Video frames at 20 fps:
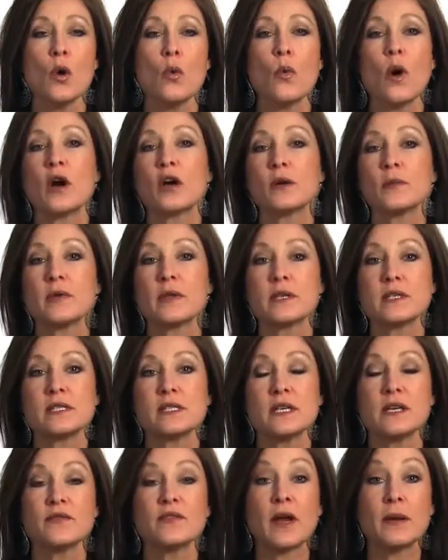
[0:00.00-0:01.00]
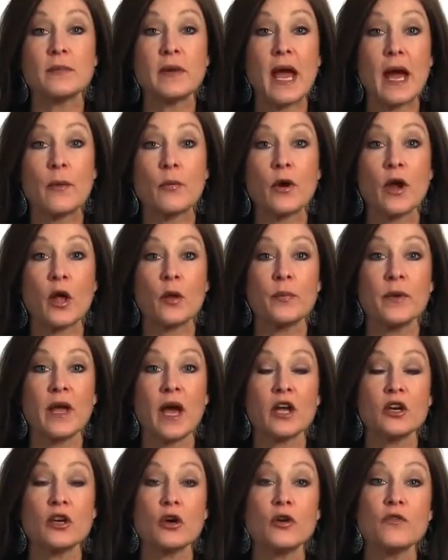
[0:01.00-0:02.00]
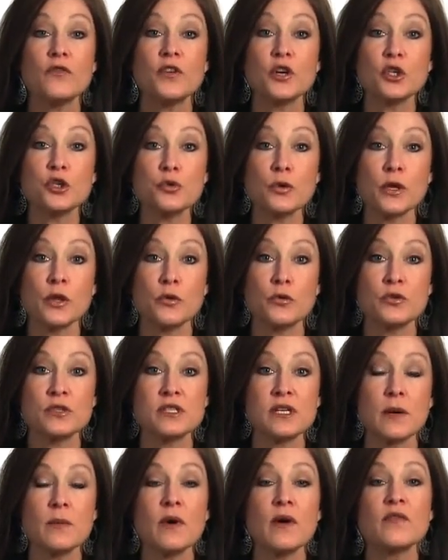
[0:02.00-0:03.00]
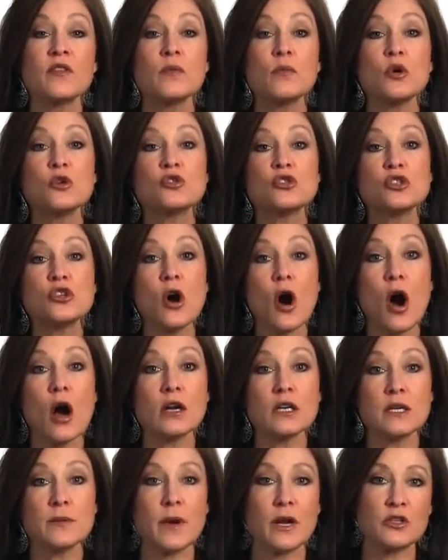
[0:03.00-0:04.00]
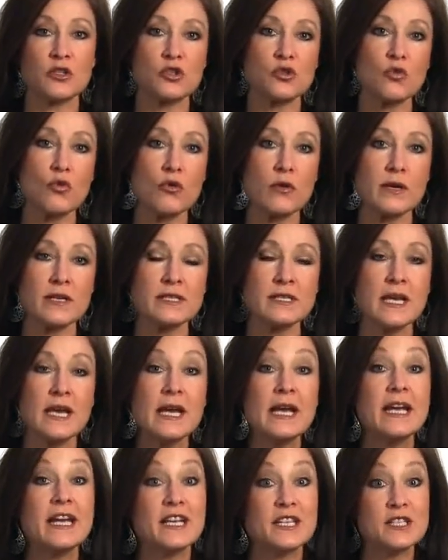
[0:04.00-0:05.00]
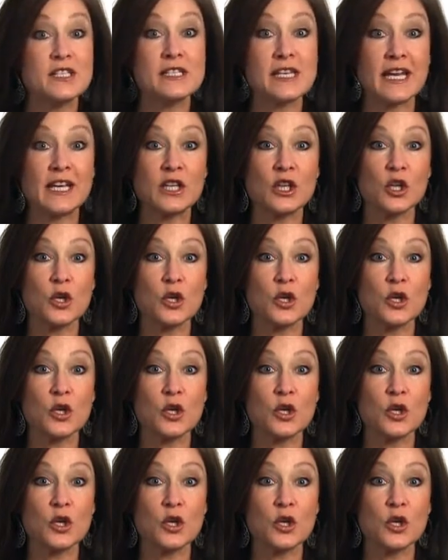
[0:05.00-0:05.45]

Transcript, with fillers: Welcome to The Sift. I'm Gabrielle Biondo, filtering through some of the most talked about stories in St.